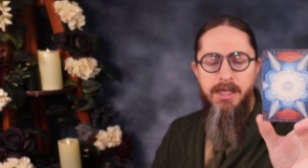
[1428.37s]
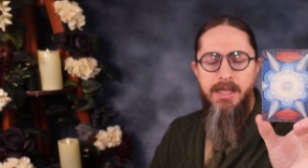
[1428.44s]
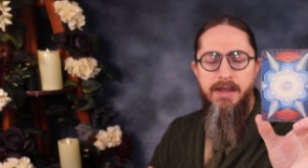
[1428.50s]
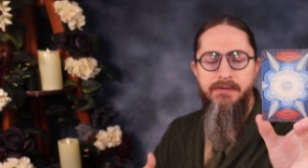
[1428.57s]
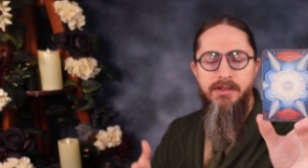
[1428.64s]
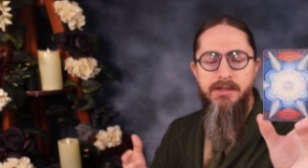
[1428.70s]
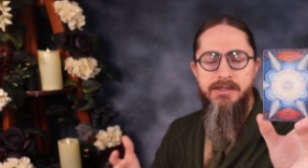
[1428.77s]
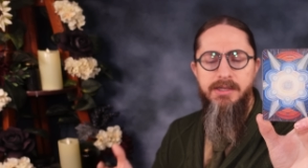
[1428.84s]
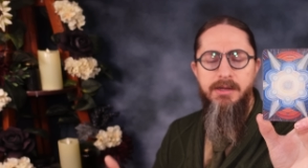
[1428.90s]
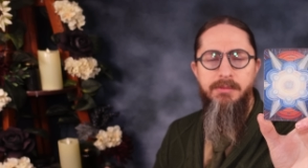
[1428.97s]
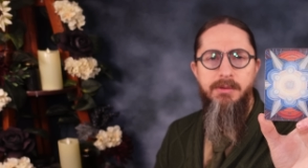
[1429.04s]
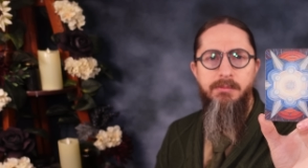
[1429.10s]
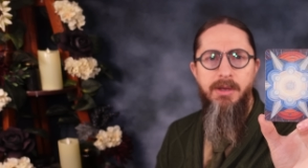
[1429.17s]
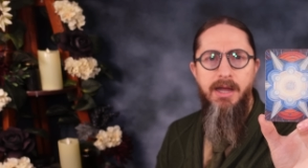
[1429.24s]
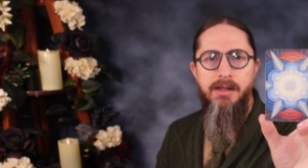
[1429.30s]
Everything's going to
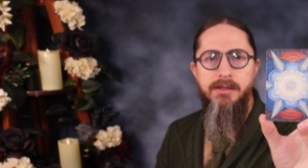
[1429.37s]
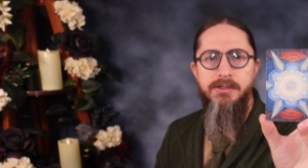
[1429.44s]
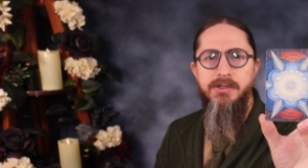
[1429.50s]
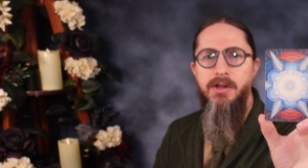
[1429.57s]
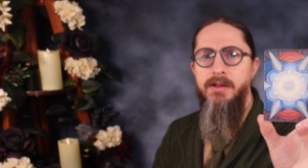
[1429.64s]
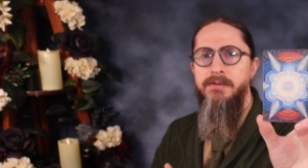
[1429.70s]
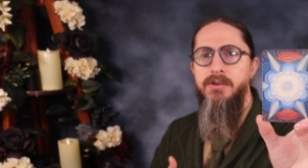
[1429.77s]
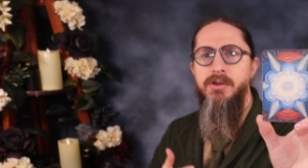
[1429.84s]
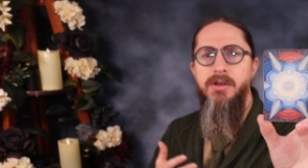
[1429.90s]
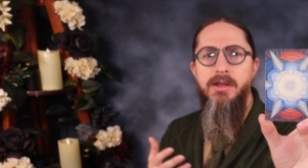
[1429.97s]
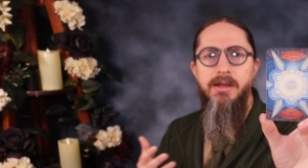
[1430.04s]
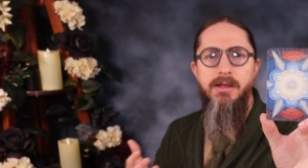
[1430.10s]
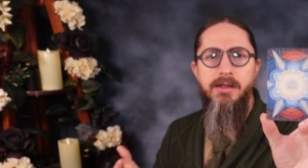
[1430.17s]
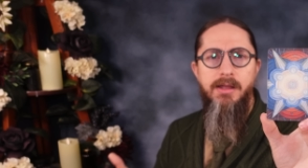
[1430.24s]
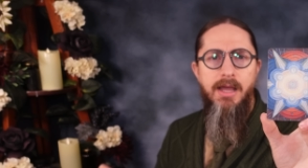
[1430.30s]
be balanced. All of your
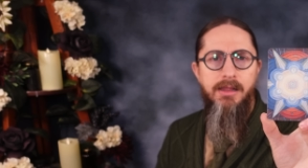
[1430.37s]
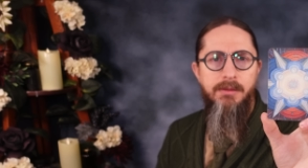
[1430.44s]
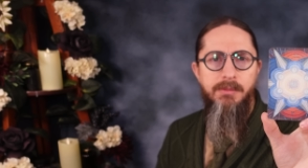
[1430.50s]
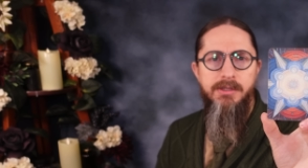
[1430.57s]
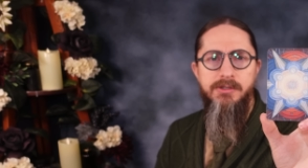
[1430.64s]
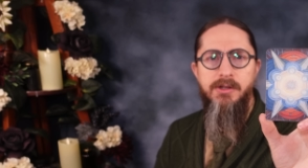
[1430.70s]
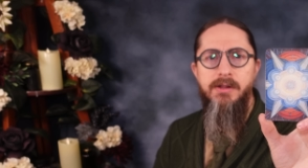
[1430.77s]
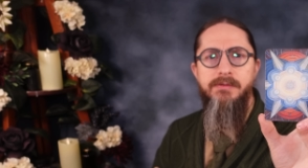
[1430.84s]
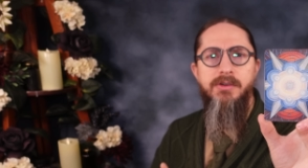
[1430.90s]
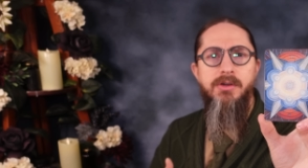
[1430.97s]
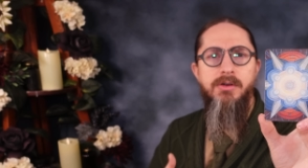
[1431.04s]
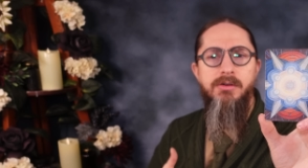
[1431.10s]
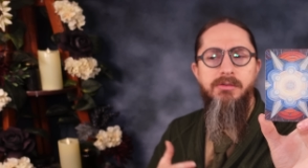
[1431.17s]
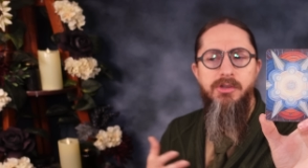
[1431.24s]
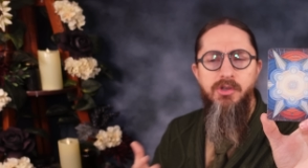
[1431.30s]
elements, all of
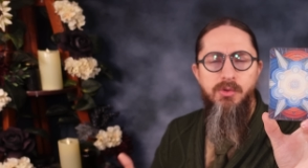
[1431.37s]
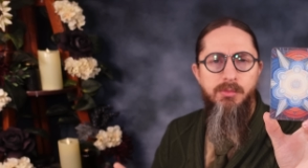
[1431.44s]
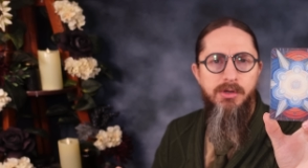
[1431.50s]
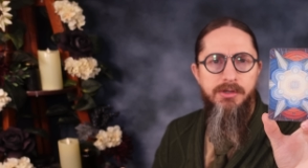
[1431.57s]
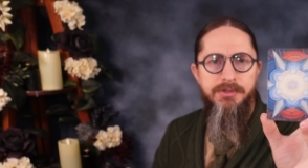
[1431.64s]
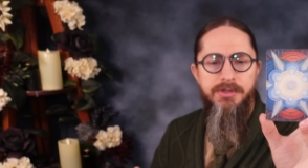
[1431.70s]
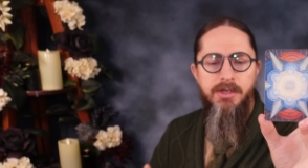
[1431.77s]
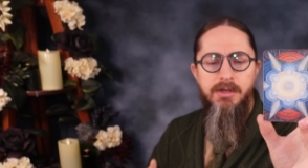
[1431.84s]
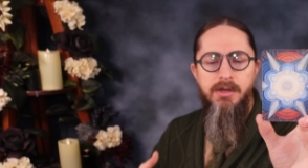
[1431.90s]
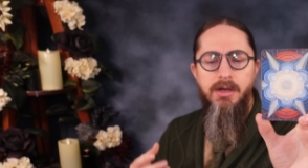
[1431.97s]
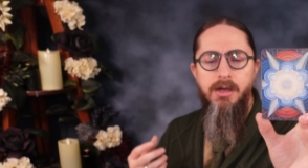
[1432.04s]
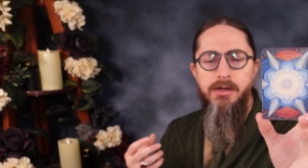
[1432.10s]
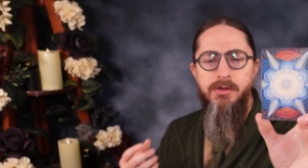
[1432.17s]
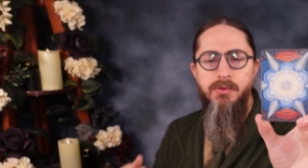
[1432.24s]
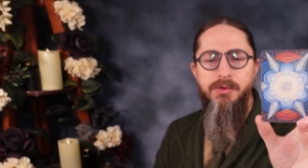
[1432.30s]
your humors
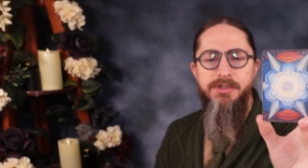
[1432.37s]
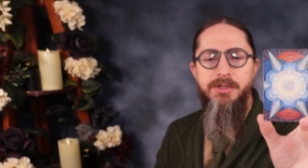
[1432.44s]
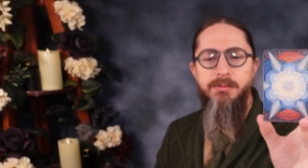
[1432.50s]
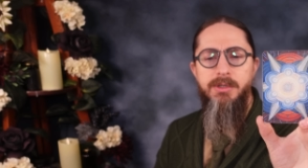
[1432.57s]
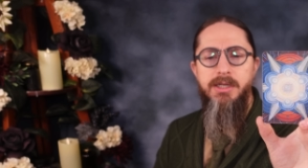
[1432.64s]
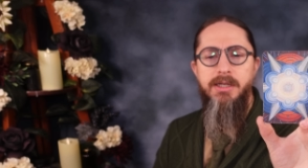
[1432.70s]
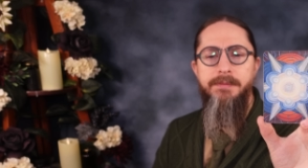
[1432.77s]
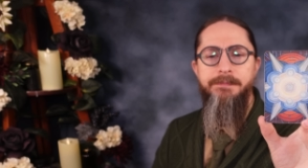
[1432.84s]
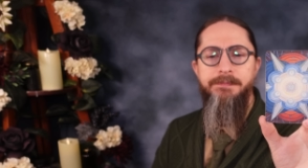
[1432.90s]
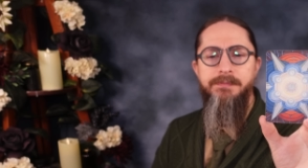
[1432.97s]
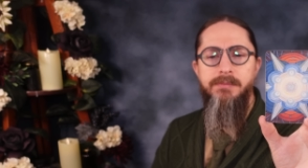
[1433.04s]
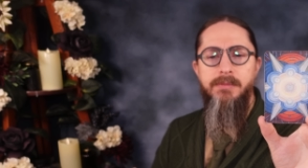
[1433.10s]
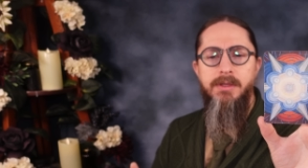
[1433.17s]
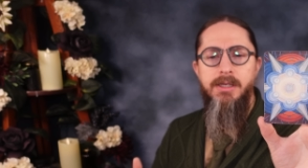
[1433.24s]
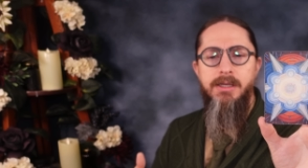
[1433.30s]
are going to be
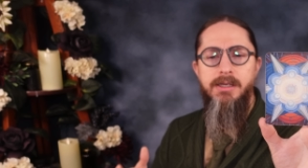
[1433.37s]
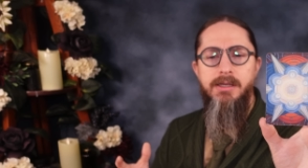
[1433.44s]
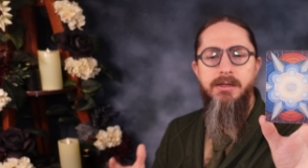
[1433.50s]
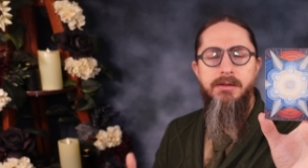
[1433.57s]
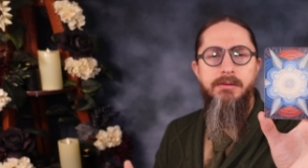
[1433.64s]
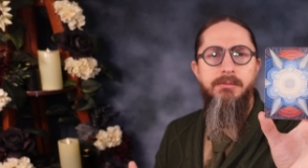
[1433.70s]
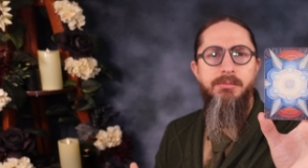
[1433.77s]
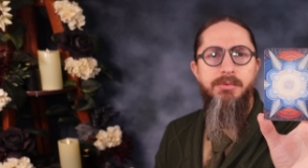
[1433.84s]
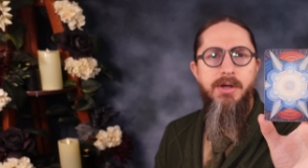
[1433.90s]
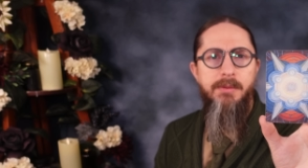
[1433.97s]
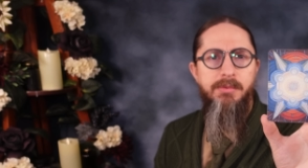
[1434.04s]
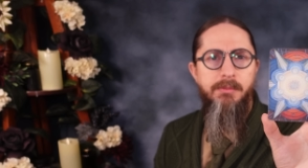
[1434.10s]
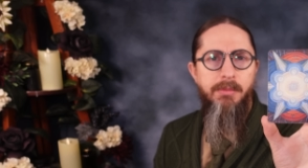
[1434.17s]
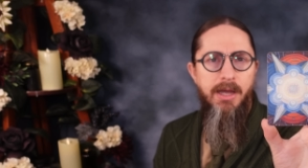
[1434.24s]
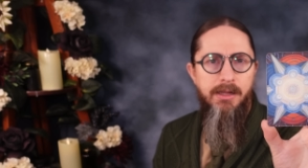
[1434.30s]
in
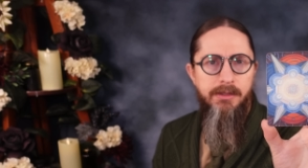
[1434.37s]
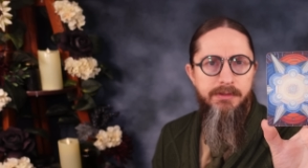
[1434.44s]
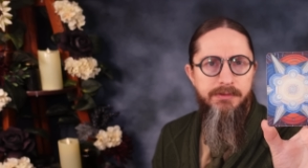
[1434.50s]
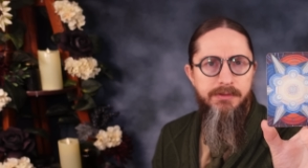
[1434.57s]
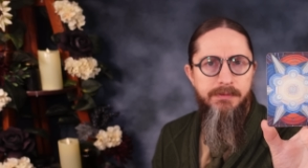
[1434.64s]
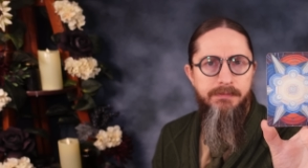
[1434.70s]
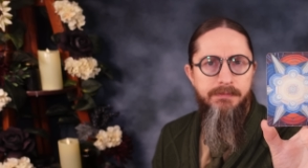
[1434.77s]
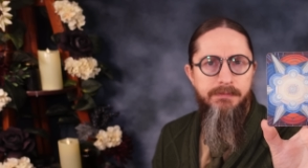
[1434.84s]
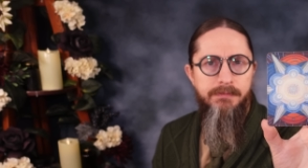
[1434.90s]
proper balance.